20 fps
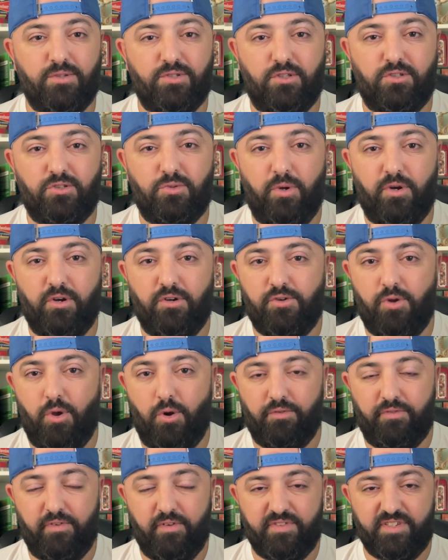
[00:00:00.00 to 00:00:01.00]
Twitter,
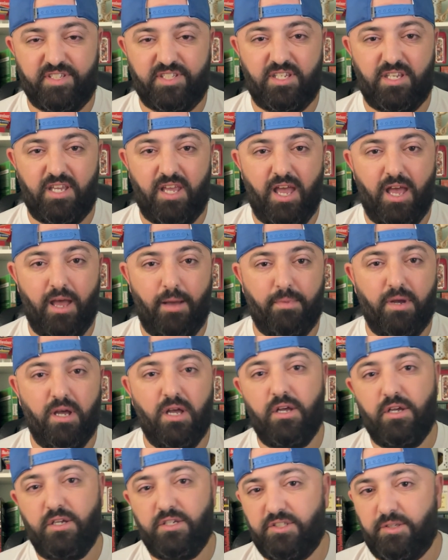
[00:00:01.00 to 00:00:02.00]
TotalFIFACM.
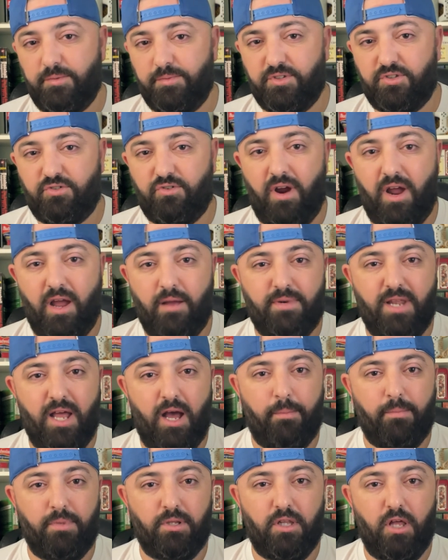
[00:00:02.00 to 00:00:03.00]
Subscribe down
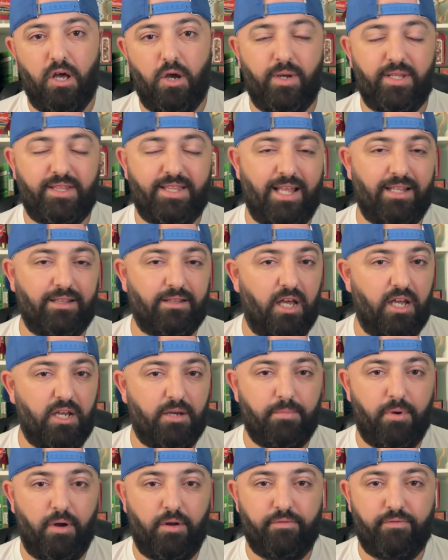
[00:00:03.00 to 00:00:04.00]
below. Hit that like
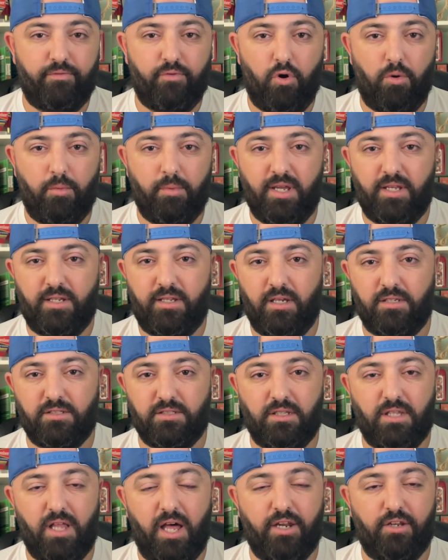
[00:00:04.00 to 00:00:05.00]
button for me. It does a
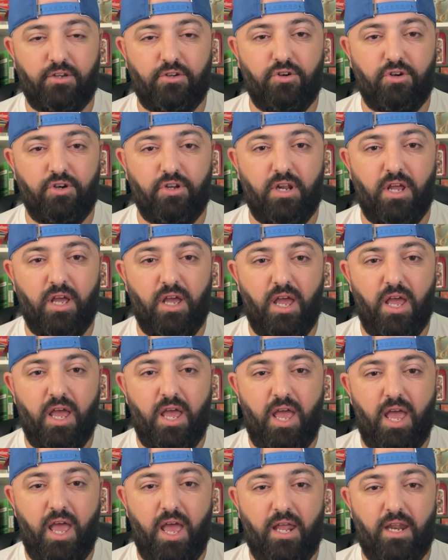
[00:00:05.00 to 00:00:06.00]
lot of good.
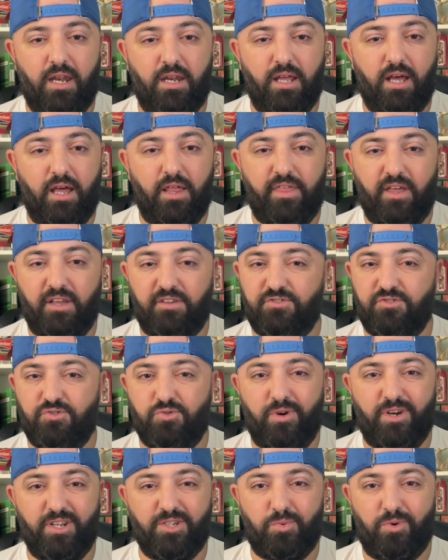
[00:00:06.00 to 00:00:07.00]
And thanks for
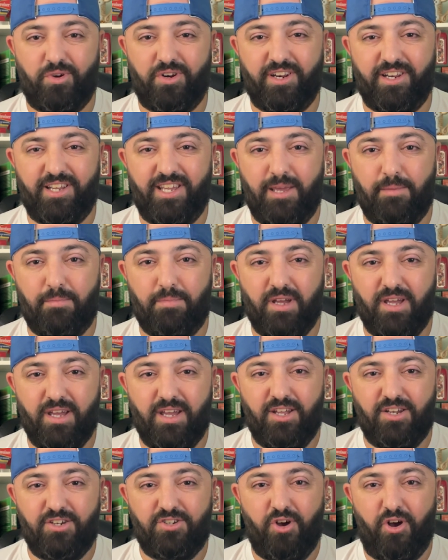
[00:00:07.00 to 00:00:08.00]
joining us. We're going to keep
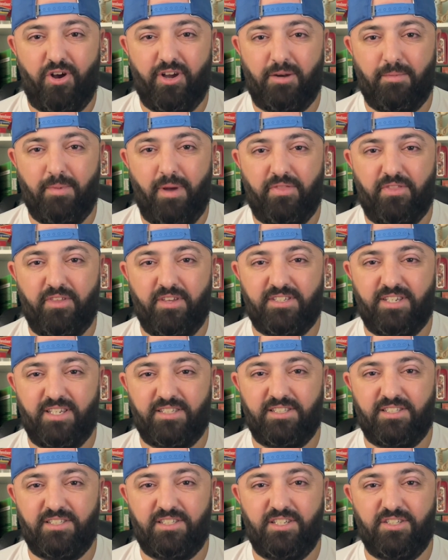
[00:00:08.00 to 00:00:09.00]
talking about this as the
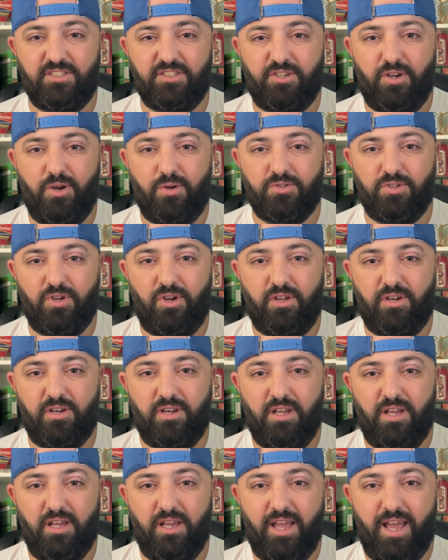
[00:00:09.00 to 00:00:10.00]
season goes on.
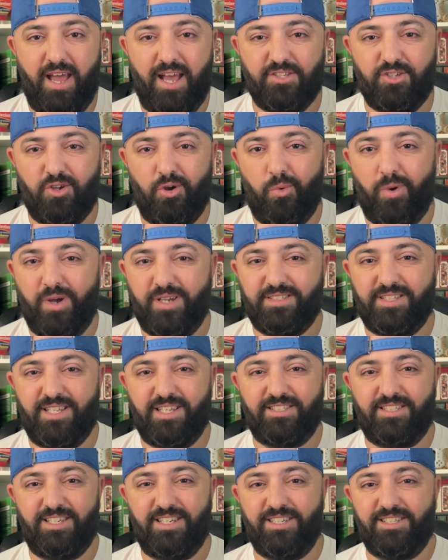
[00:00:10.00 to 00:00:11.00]
As always,
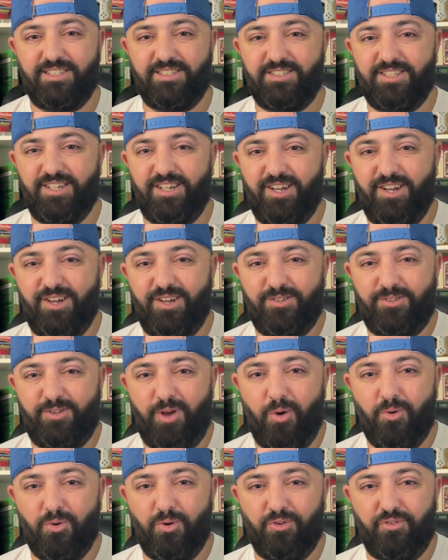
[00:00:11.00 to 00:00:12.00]
this is
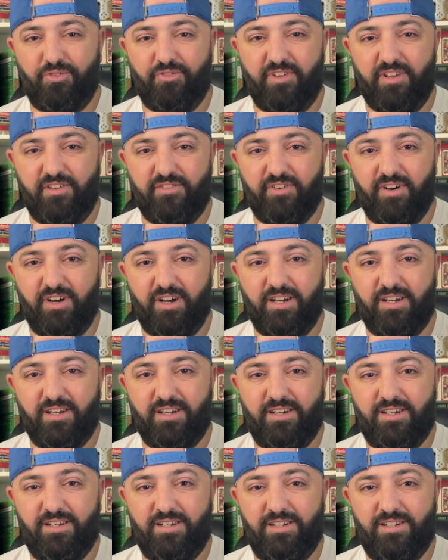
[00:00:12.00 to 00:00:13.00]
Total FIFA
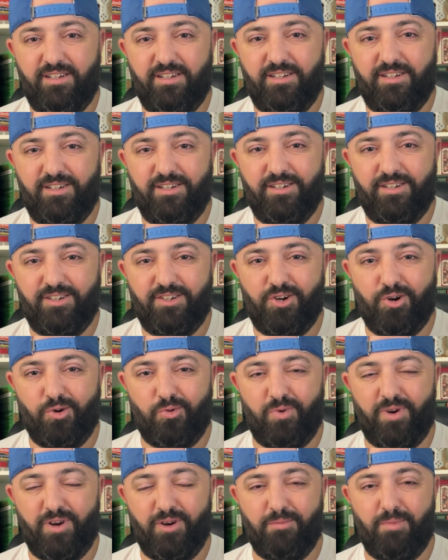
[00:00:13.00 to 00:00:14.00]

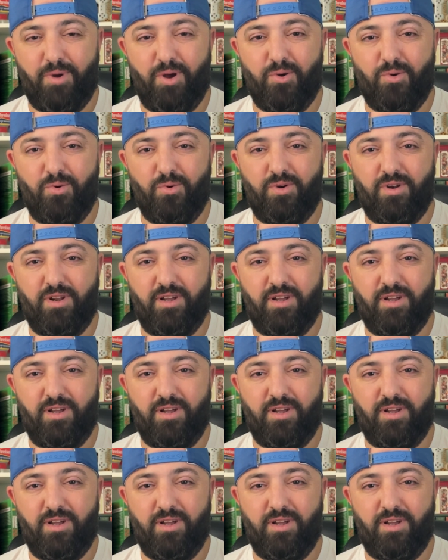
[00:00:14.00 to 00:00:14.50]
Career Mode.